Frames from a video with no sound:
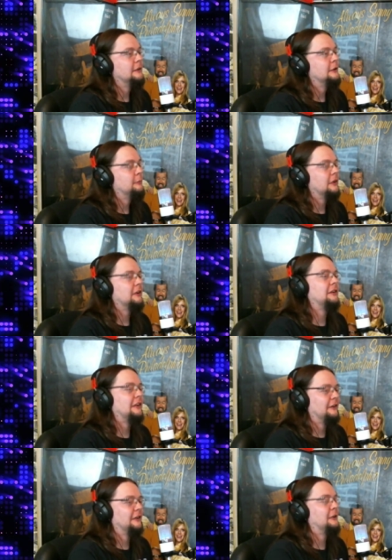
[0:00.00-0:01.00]
but
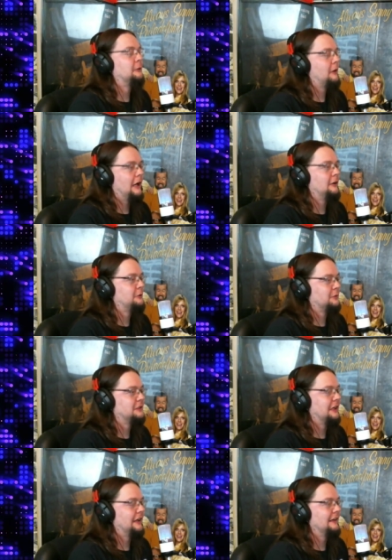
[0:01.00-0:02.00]
clearly the writers were
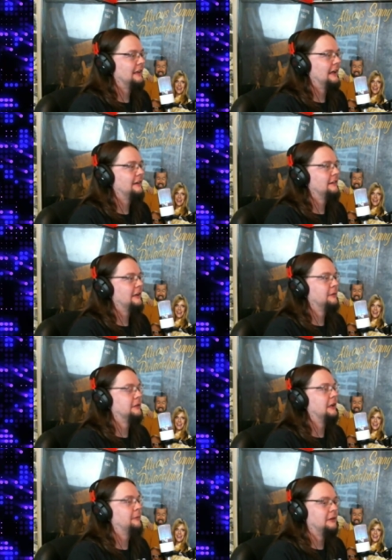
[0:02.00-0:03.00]
saying that, and
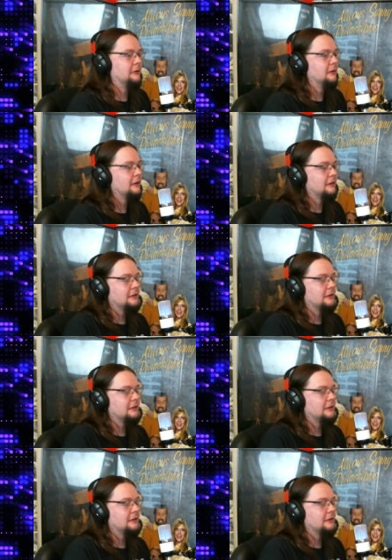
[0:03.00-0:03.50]
they've been doing.